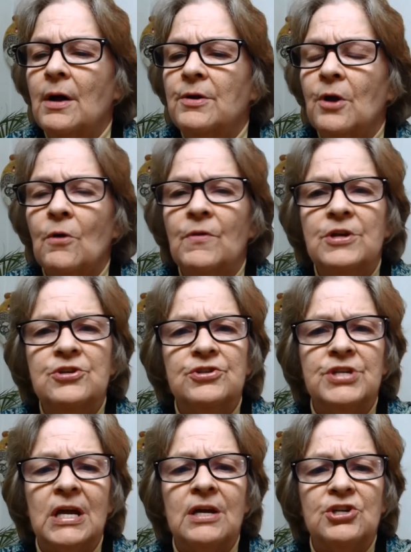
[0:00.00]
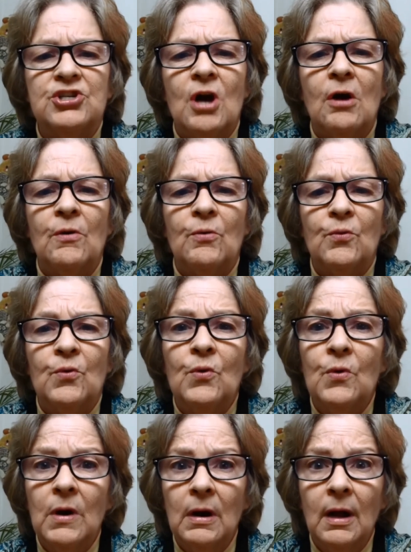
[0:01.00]
know that your second chakra
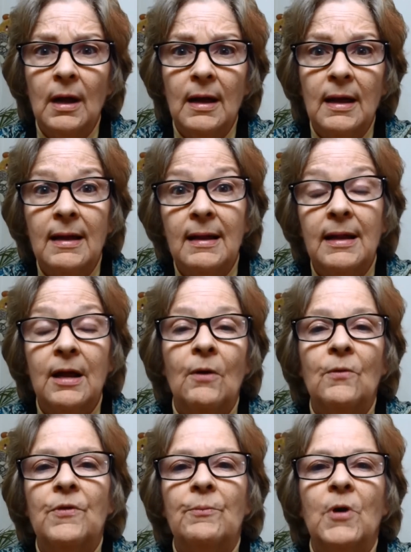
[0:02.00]
really hold the